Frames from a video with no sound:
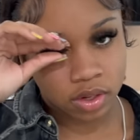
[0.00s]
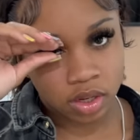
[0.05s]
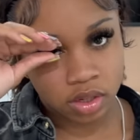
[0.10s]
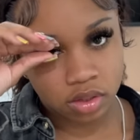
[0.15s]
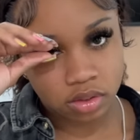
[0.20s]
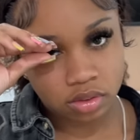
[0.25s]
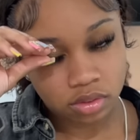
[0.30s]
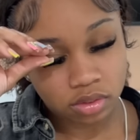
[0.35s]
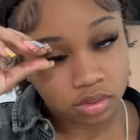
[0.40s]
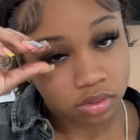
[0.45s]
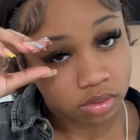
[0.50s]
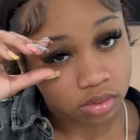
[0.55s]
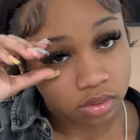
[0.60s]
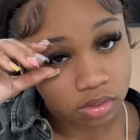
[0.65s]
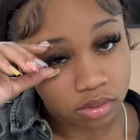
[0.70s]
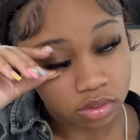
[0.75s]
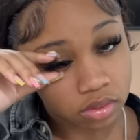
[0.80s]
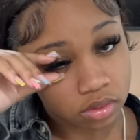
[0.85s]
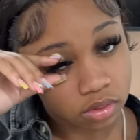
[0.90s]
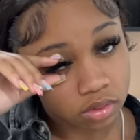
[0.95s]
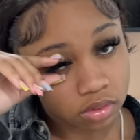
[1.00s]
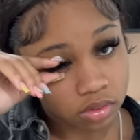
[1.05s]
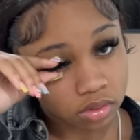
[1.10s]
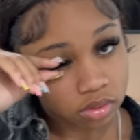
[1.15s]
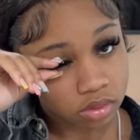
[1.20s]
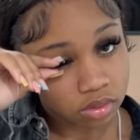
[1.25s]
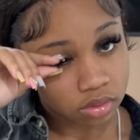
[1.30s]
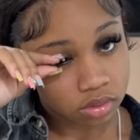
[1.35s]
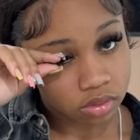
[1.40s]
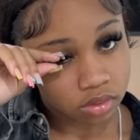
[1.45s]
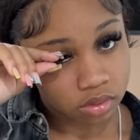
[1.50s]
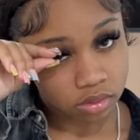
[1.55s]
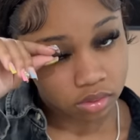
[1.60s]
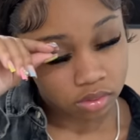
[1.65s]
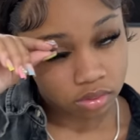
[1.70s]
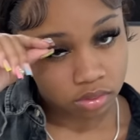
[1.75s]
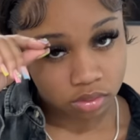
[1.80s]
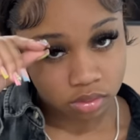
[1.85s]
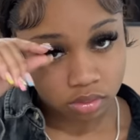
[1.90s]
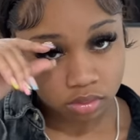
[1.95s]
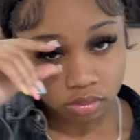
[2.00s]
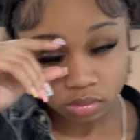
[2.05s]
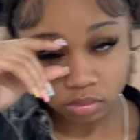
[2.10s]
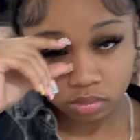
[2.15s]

Cause you need to sit here, do